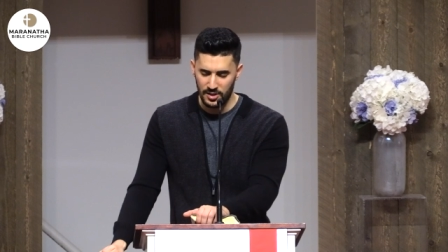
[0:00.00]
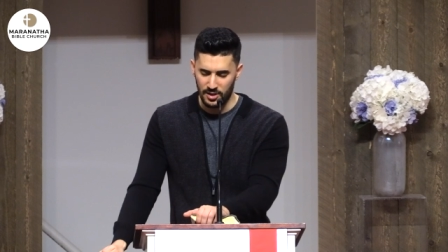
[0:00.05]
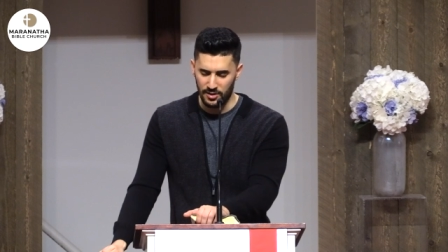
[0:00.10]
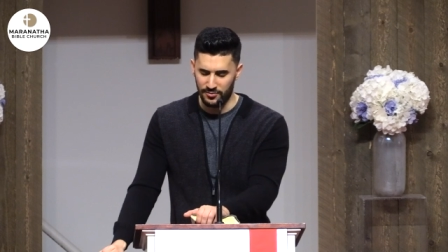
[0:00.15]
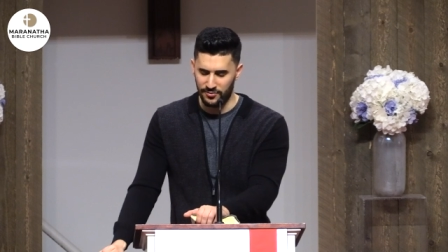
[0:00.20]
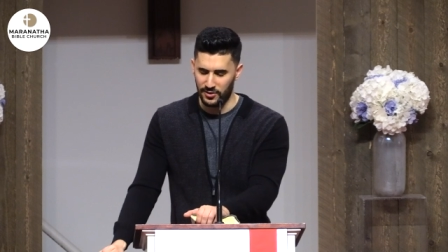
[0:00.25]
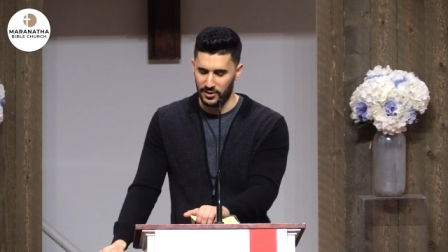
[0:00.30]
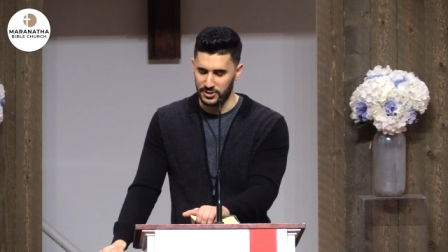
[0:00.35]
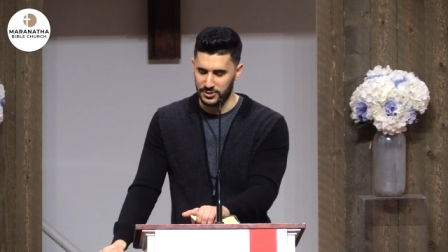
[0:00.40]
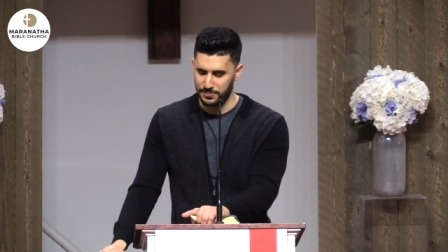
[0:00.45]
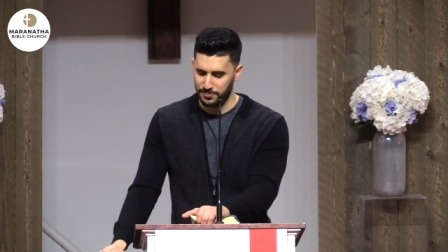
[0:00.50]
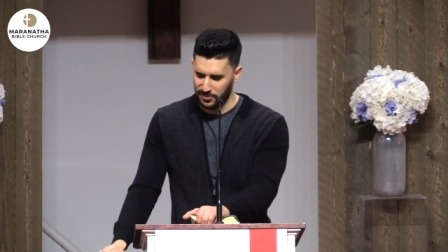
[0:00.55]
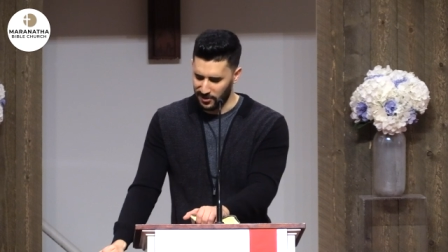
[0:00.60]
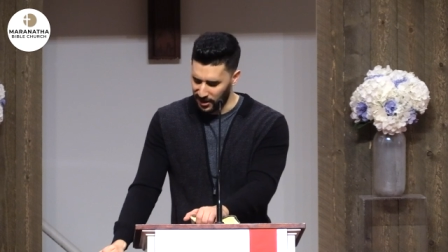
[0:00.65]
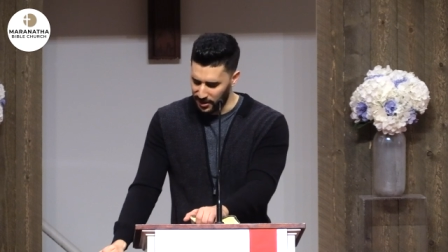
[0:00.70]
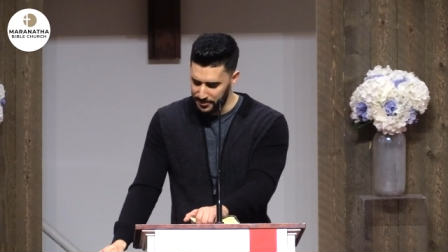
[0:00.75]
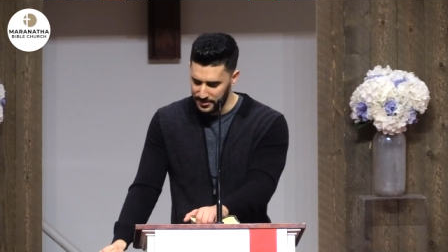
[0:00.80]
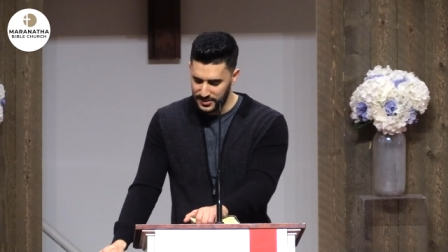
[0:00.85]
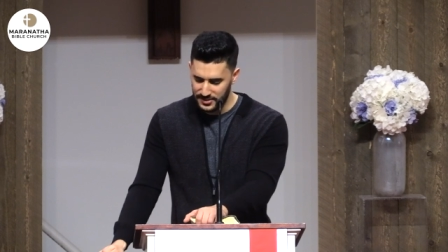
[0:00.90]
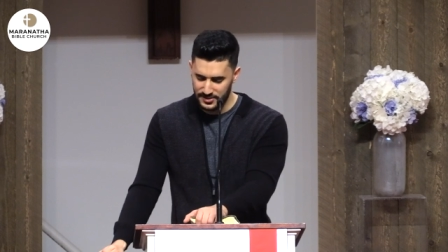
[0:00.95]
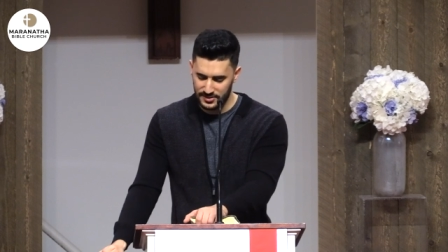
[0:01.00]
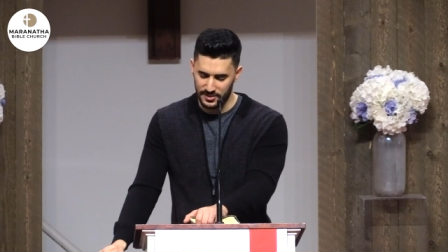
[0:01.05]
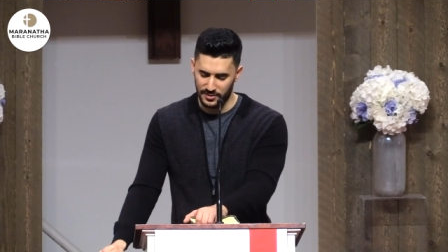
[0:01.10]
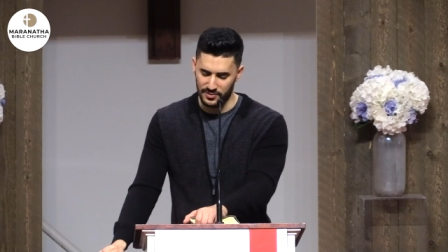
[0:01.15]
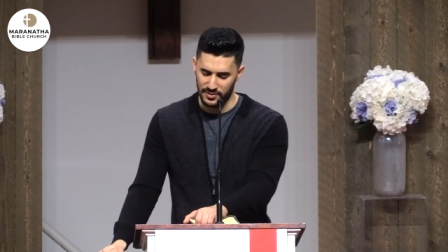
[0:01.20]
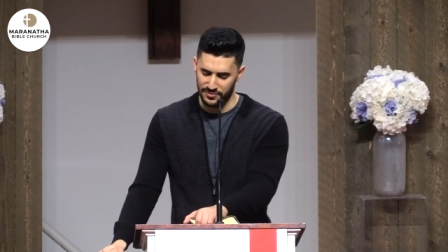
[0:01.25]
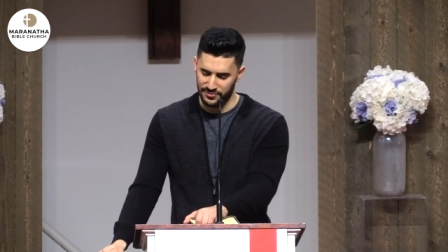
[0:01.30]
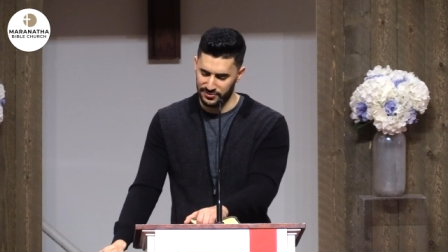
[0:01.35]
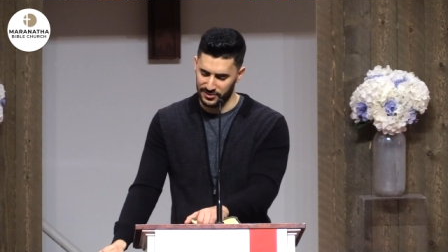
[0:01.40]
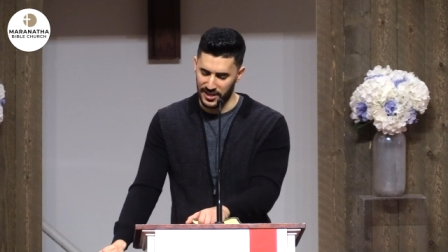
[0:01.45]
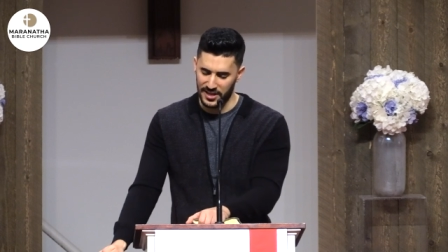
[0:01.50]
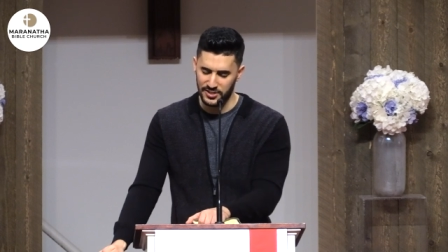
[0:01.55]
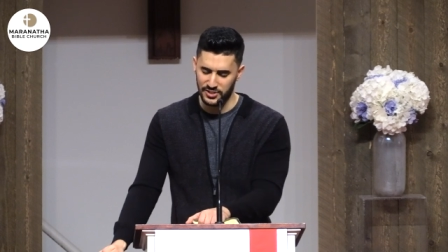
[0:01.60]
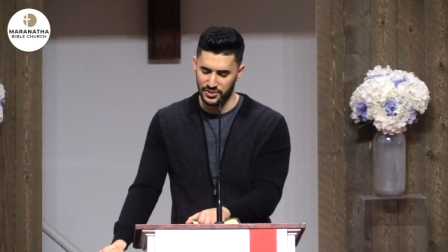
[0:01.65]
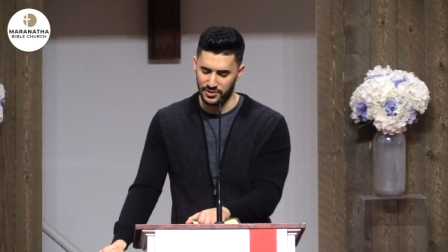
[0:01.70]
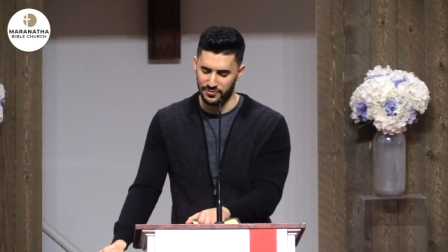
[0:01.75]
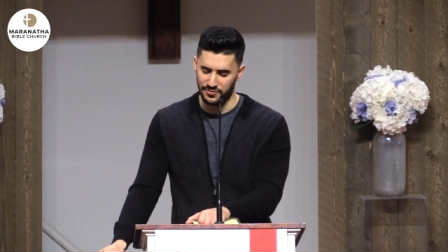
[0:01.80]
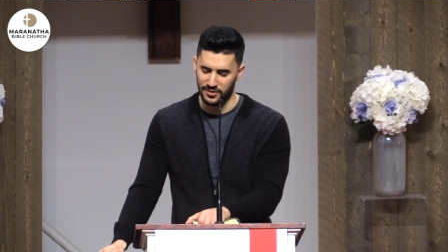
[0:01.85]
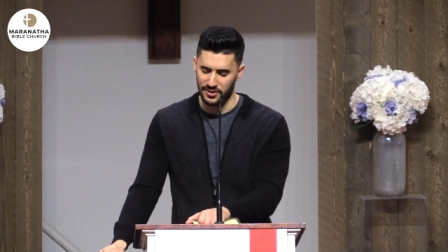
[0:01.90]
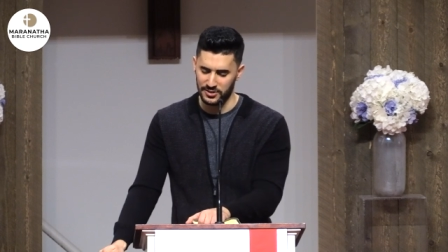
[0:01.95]
a false promise of the
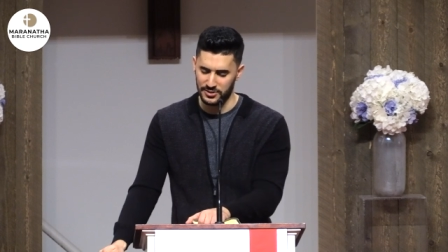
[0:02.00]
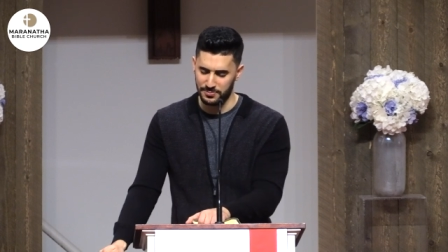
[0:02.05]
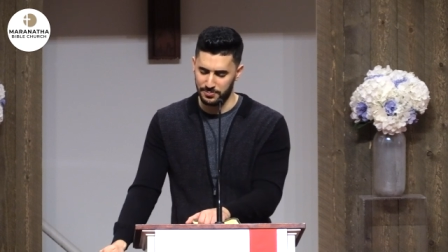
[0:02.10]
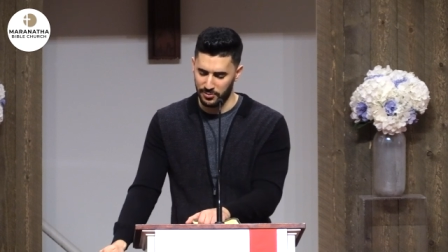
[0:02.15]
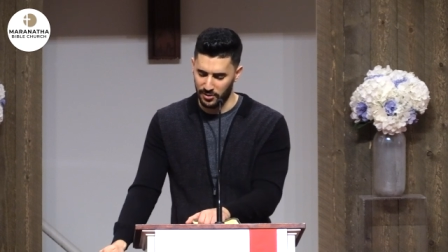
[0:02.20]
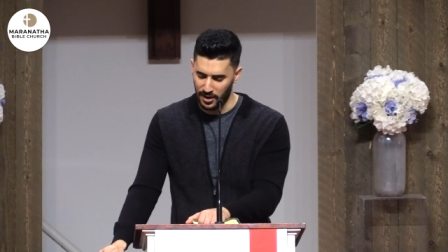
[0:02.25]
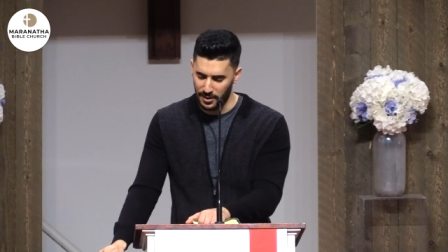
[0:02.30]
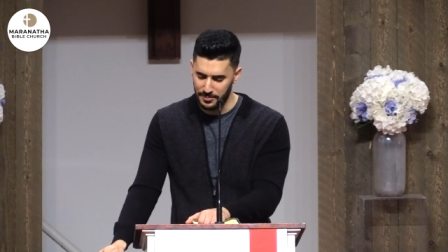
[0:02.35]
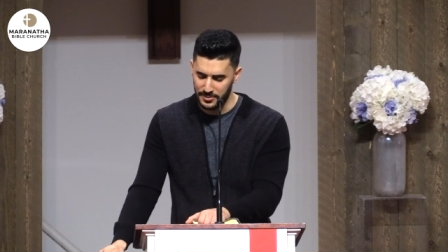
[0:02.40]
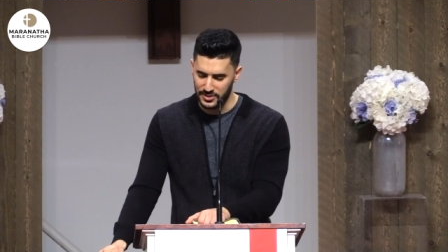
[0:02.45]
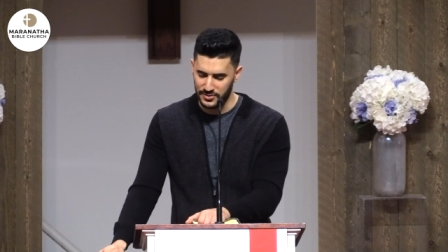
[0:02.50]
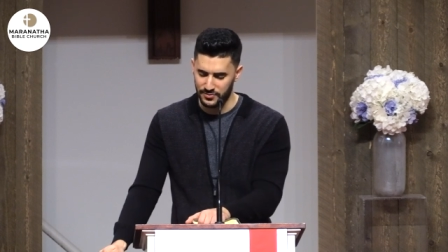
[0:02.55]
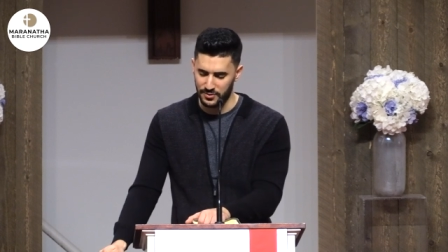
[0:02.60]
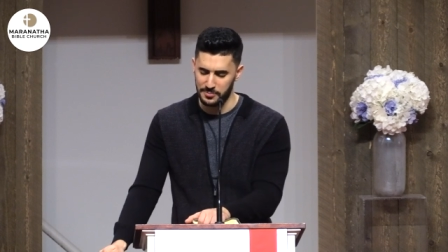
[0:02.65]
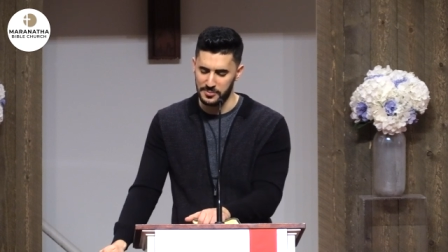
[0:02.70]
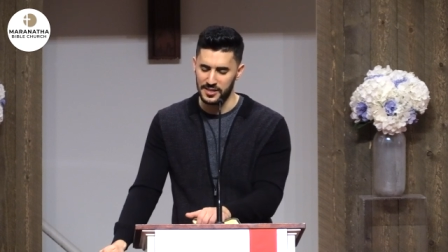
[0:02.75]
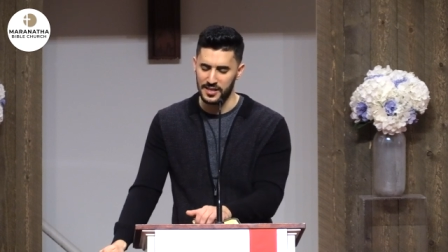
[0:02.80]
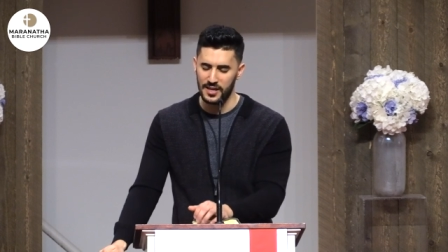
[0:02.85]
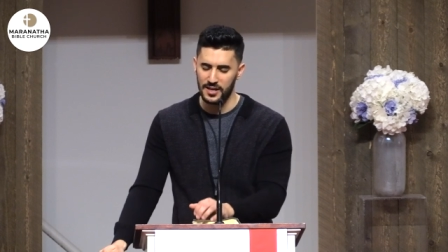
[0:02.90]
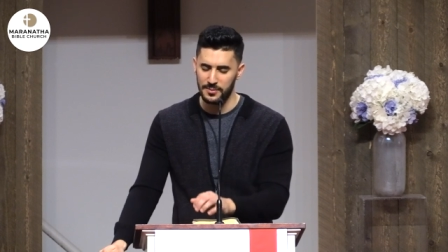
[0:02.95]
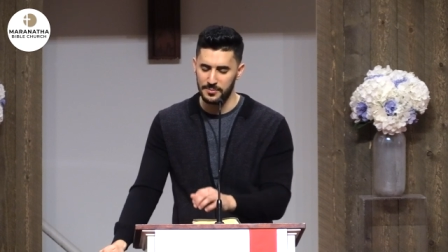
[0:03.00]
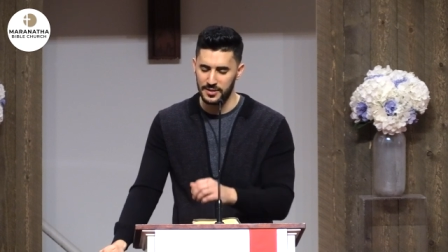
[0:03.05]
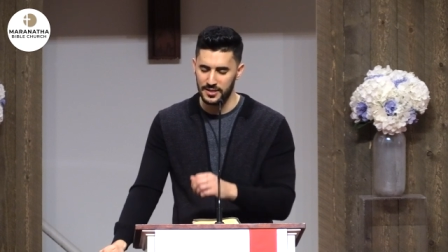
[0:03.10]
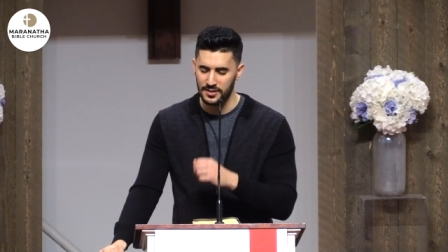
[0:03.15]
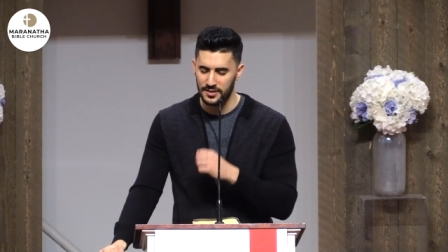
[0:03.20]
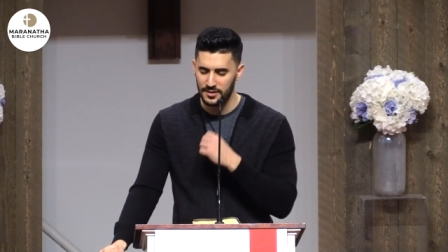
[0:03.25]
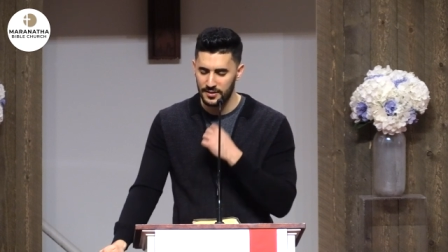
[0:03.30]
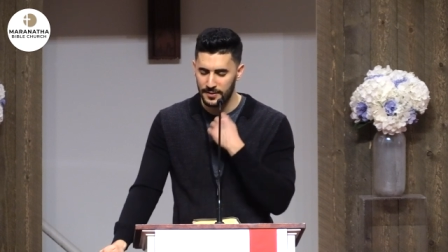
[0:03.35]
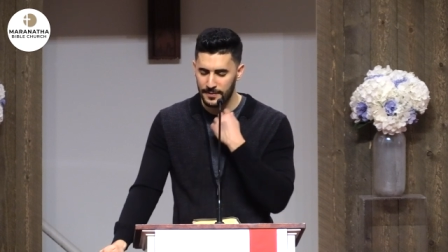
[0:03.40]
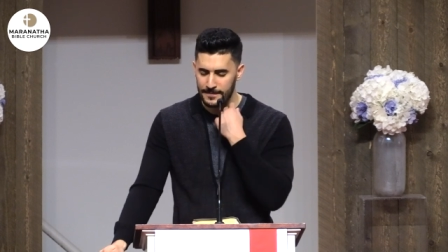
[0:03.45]
flesh, a false promise from the enemy.